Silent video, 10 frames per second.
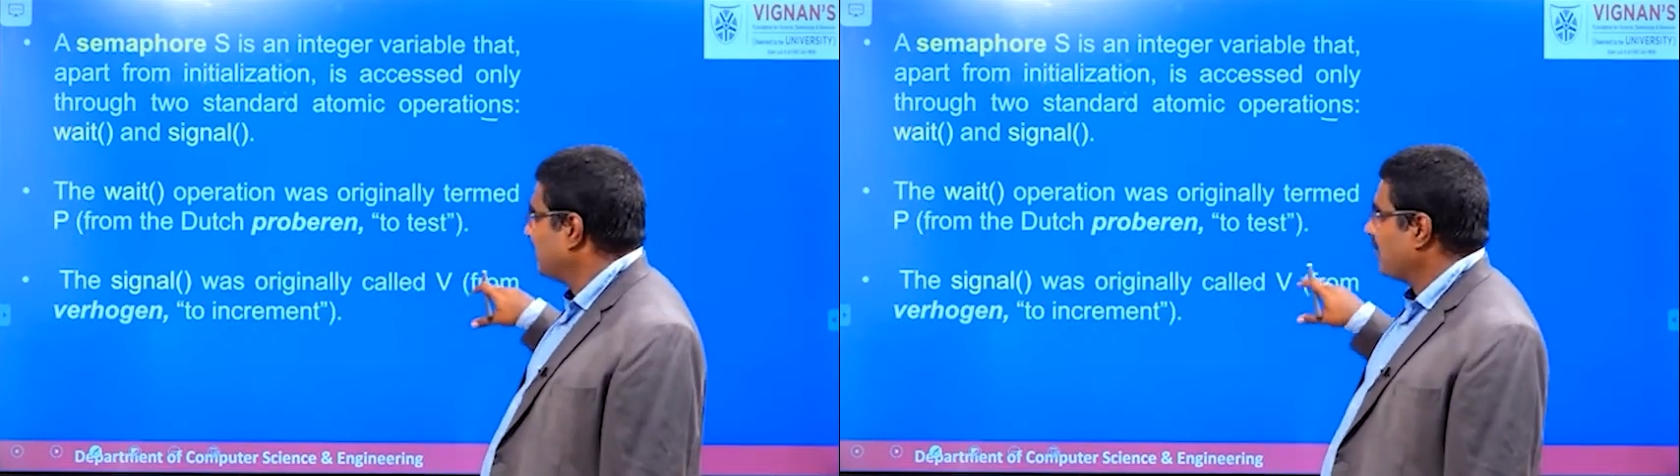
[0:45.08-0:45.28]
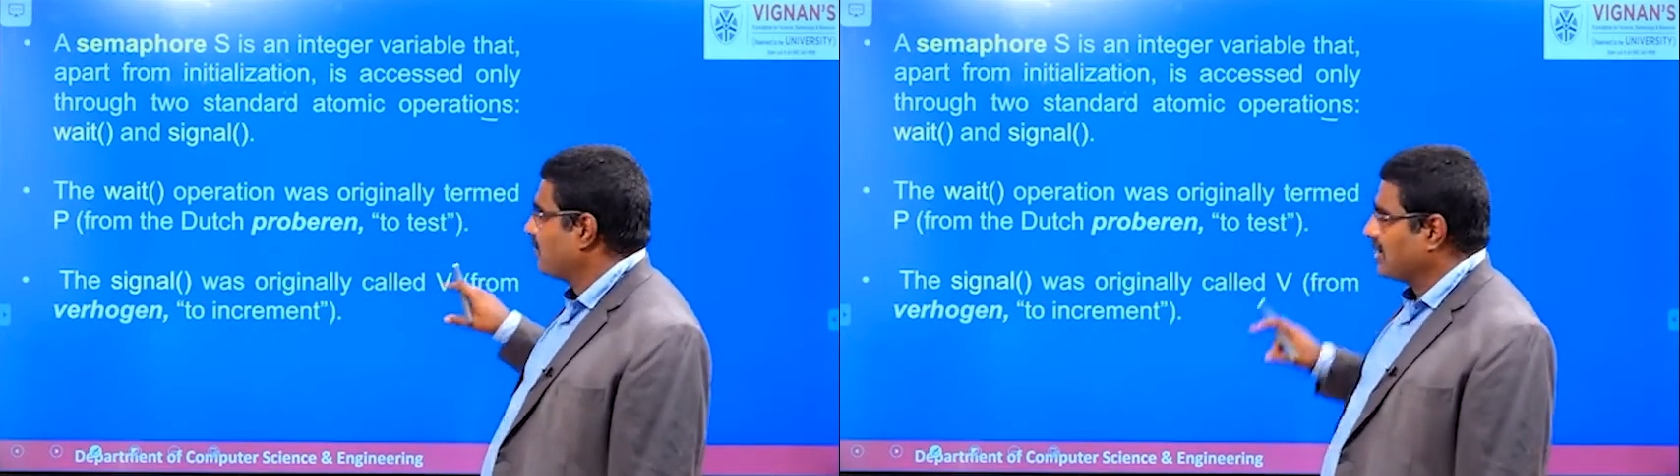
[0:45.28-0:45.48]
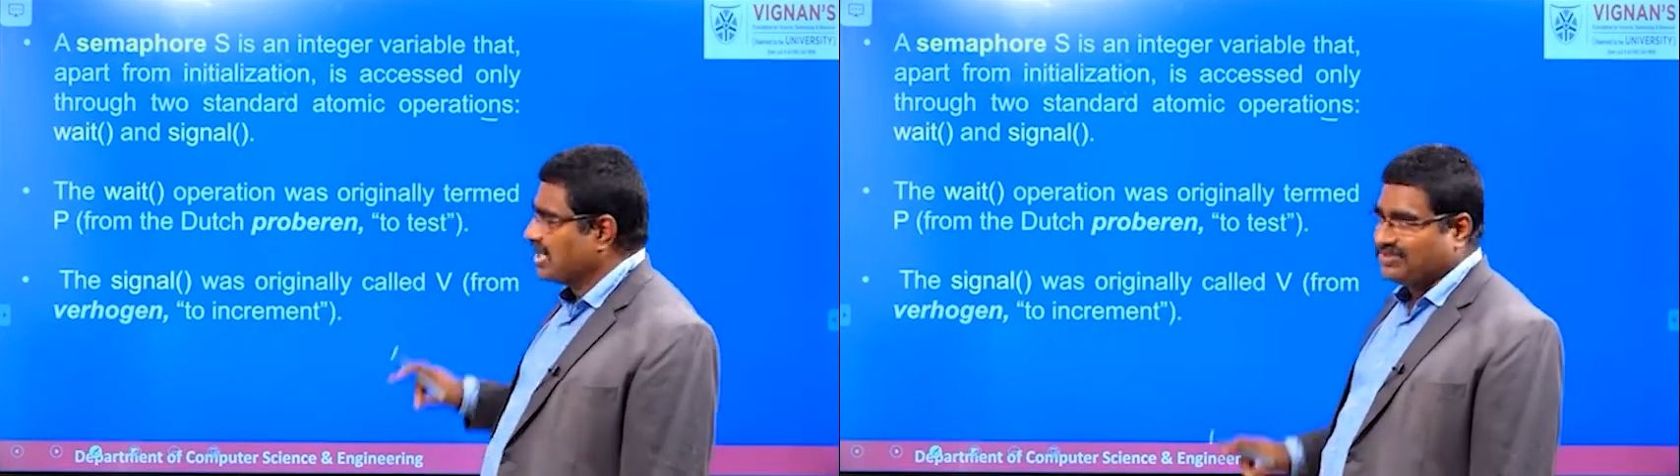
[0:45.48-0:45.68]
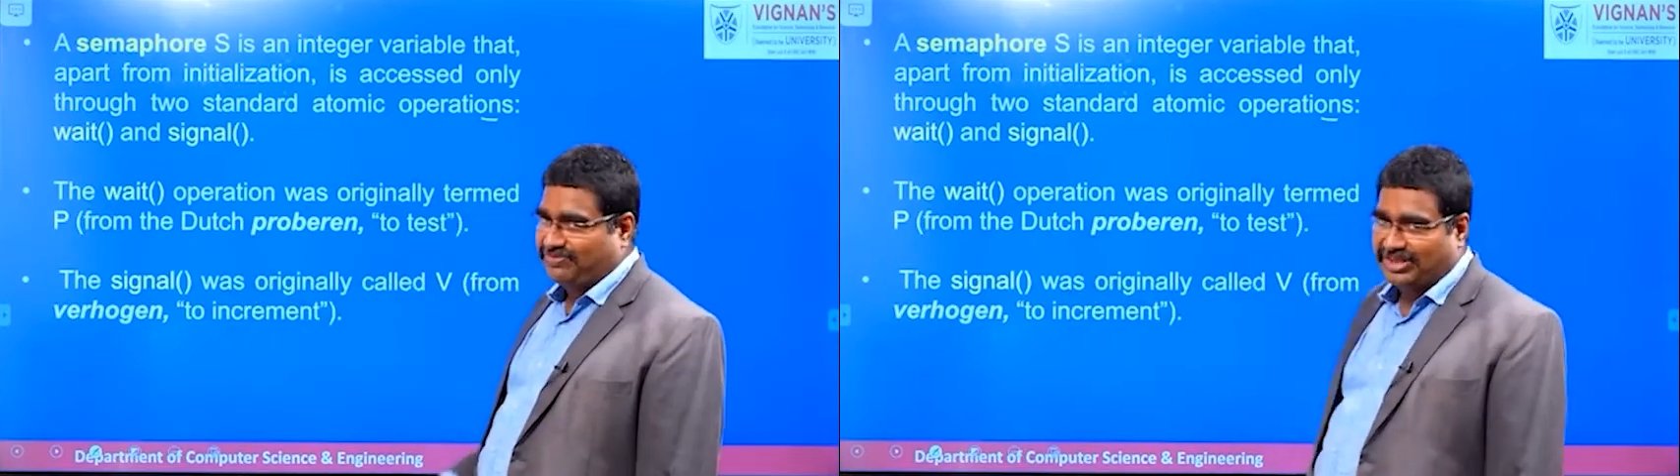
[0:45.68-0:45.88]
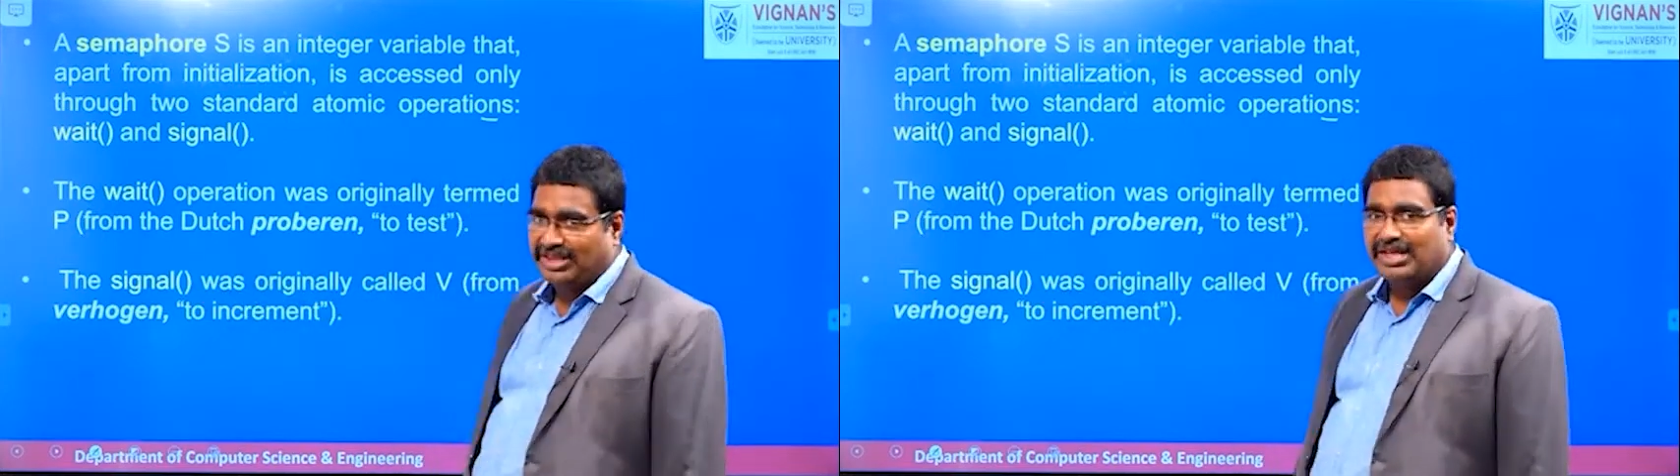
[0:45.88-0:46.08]
termed as
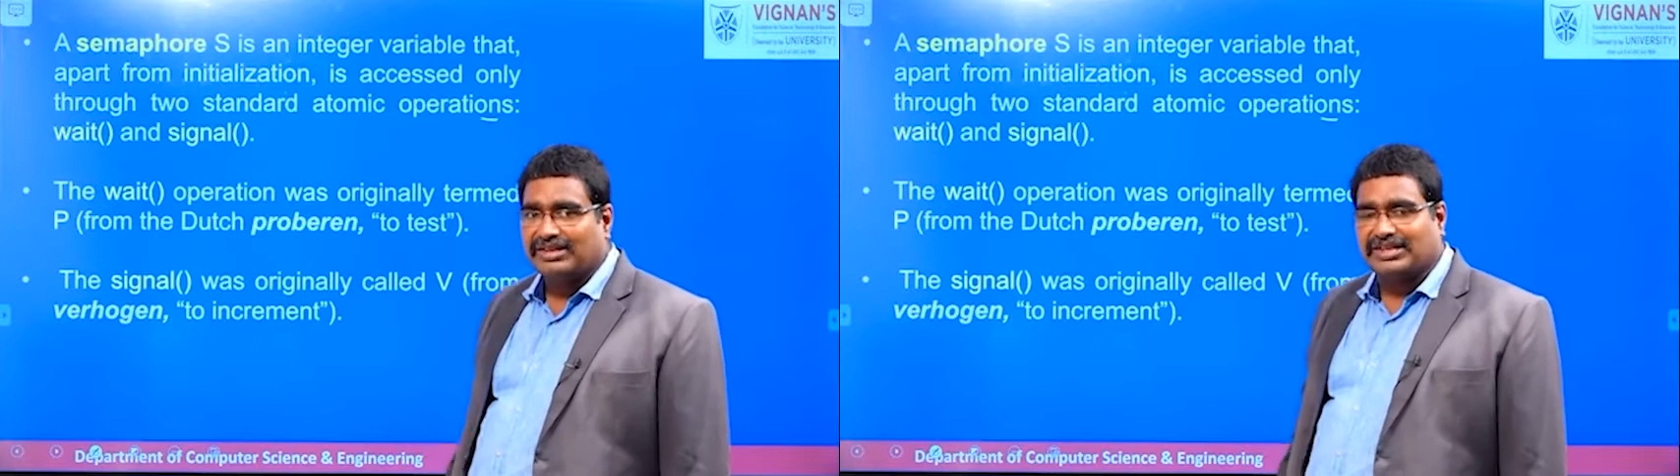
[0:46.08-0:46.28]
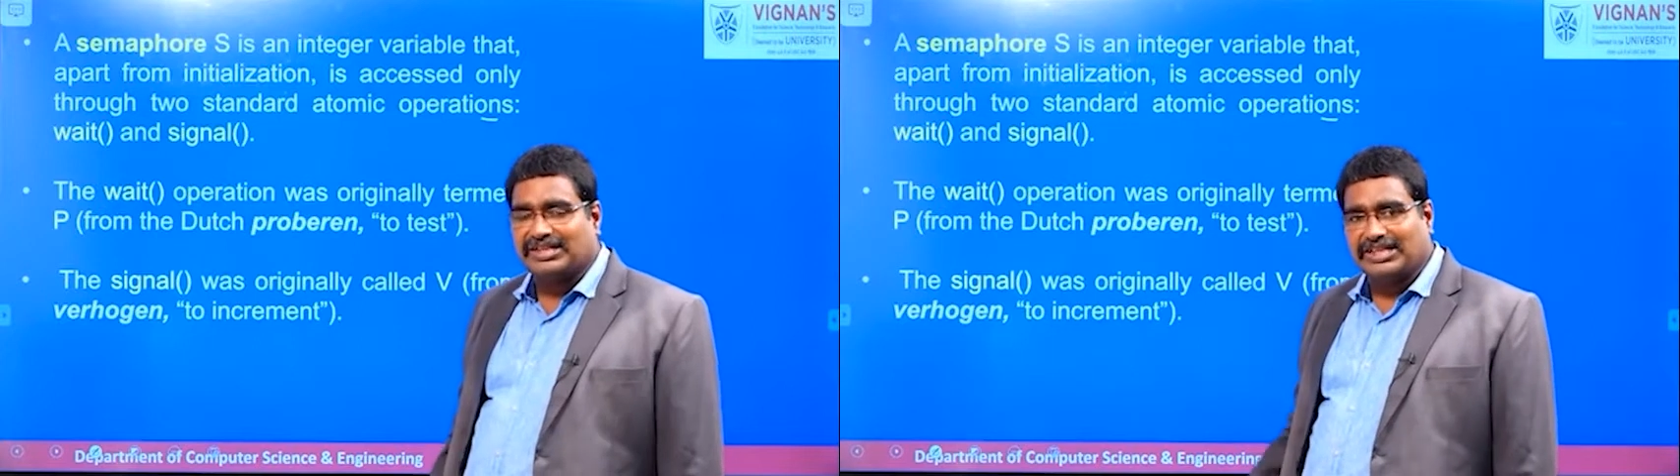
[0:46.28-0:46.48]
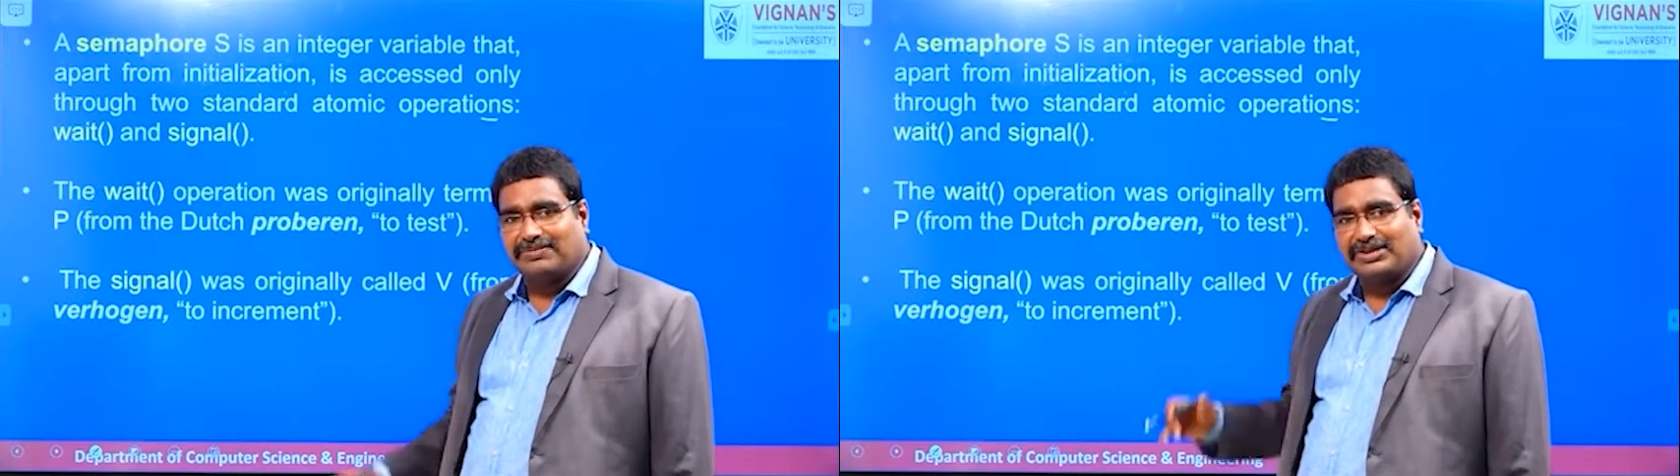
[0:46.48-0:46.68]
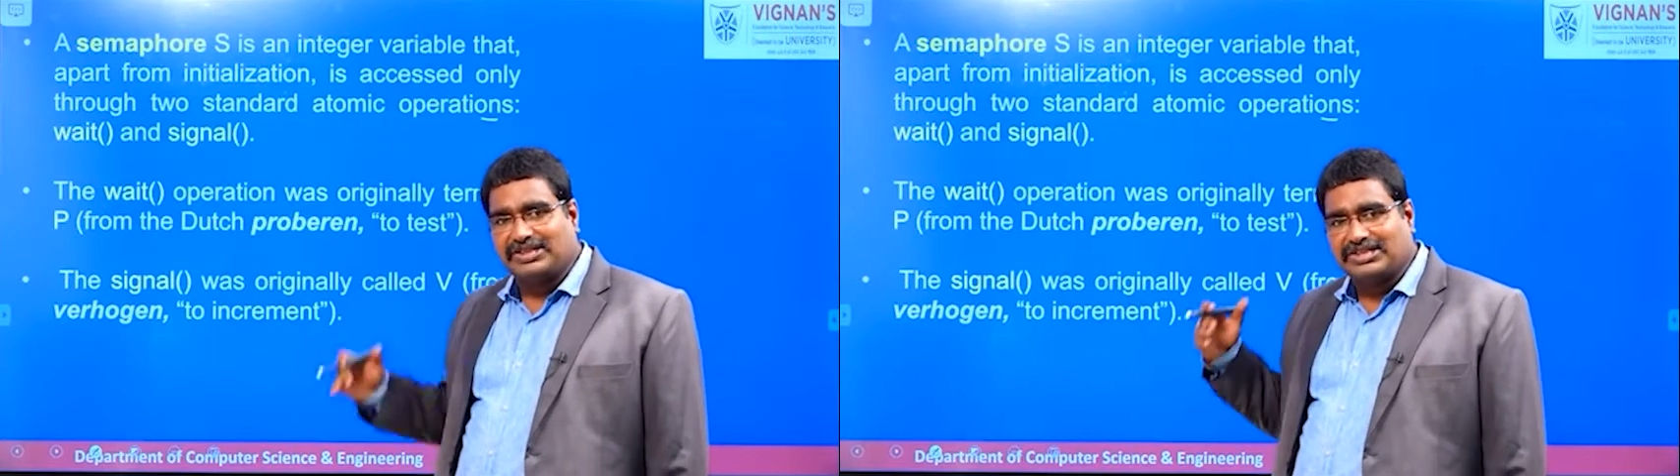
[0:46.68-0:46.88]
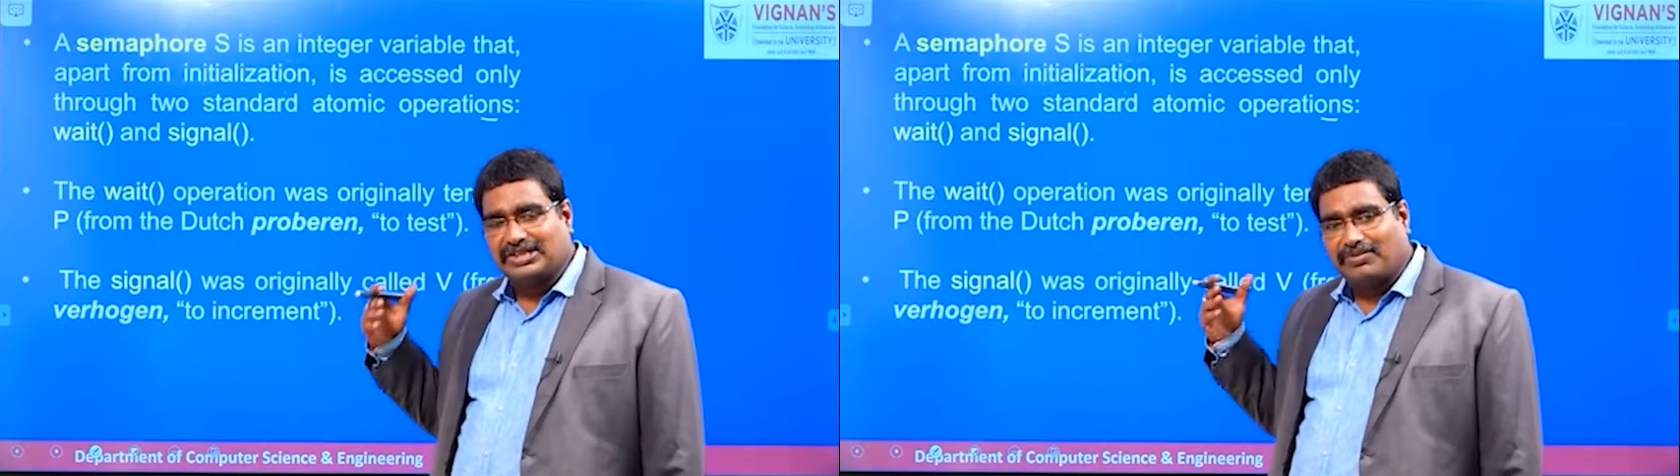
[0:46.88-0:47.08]
V. That is nothing but
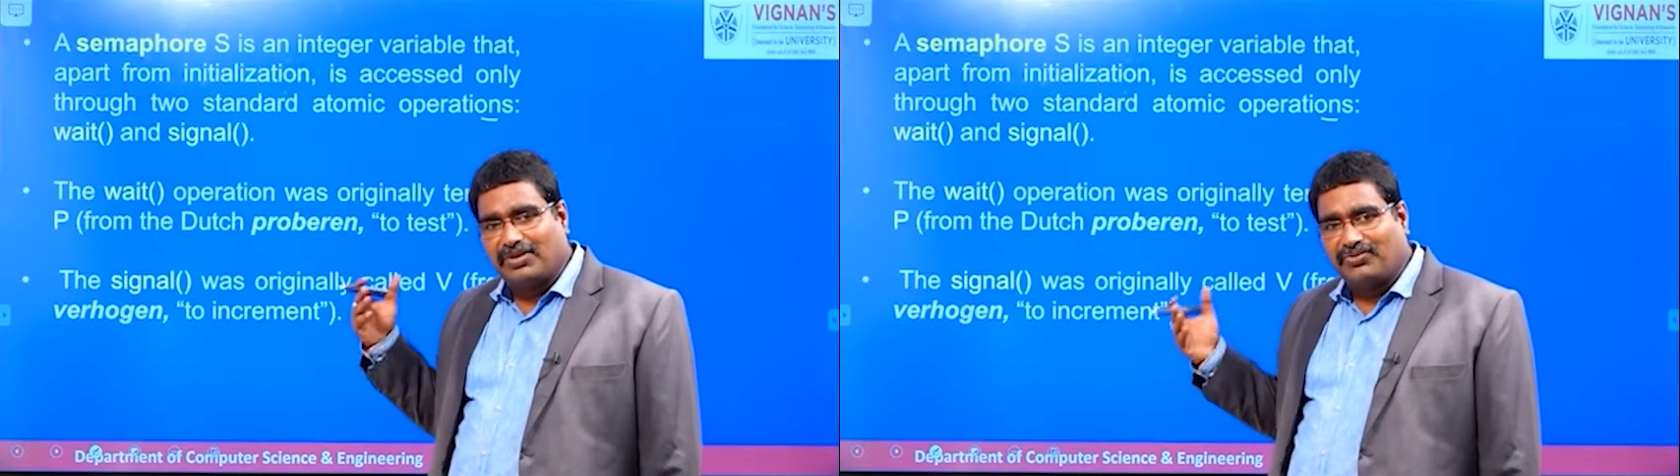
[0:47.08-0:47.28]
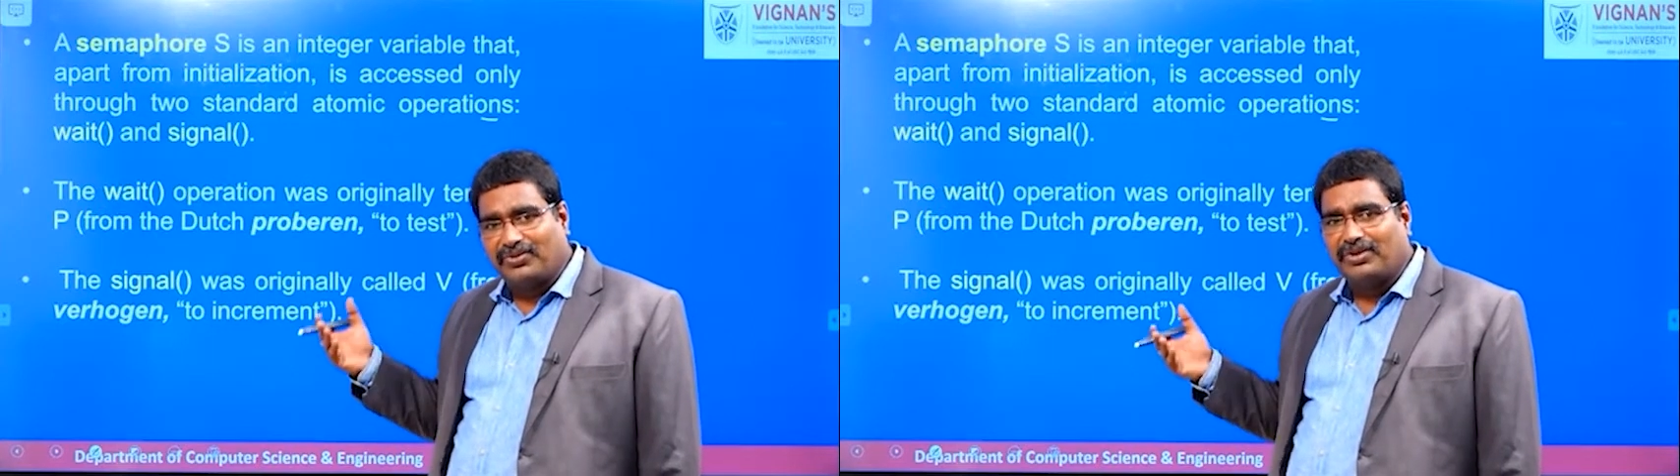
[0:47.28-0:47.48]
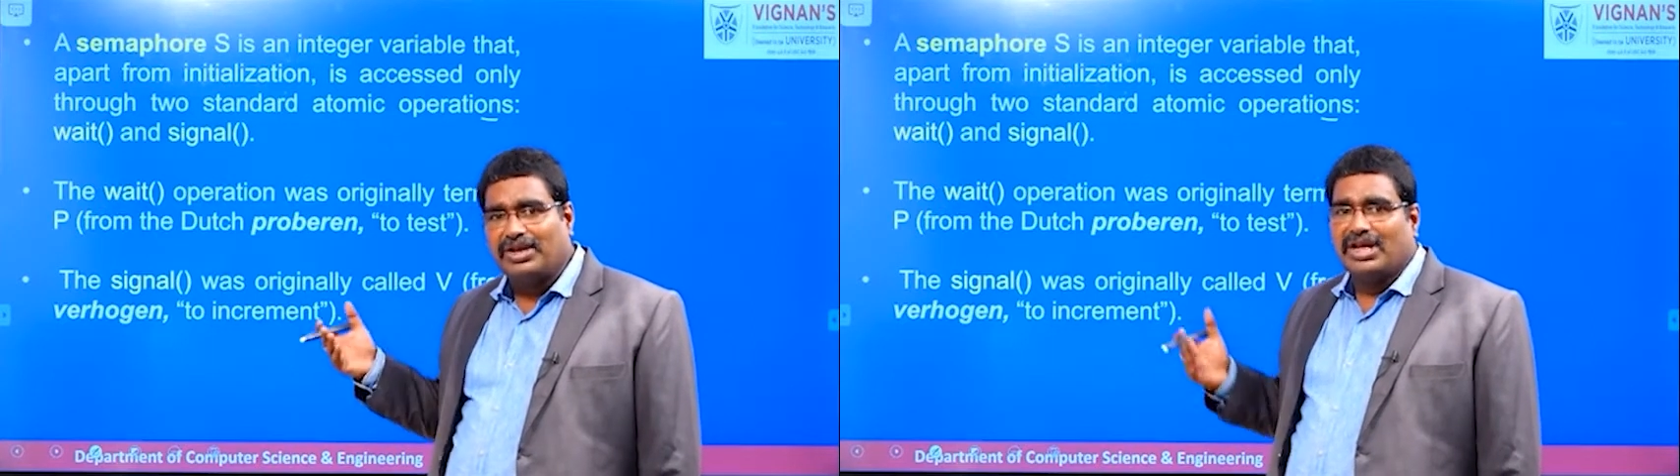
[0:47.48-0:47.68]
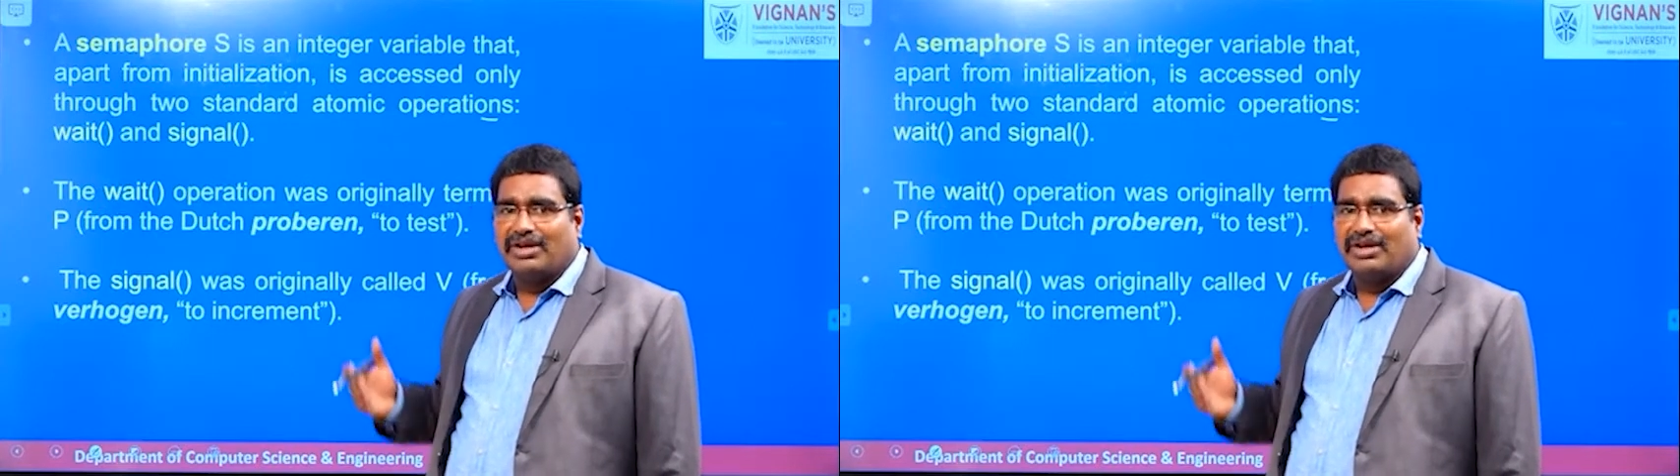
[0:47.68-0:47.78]
the semaphore,